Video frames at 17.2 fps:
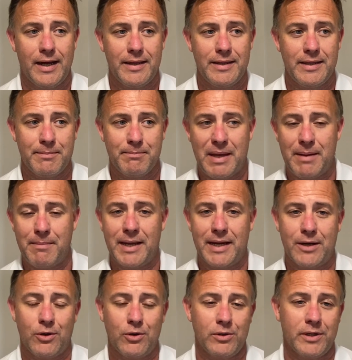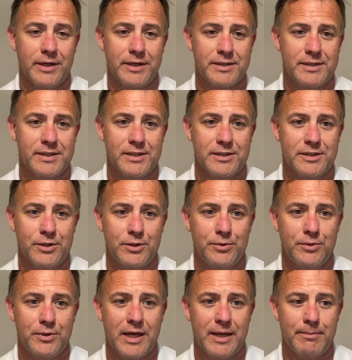it may make a whole lot of sense to
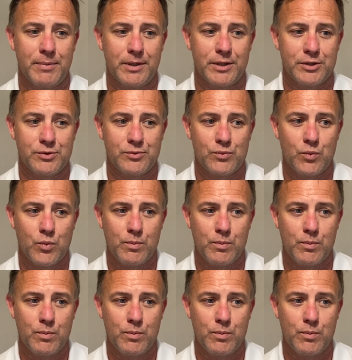do that, because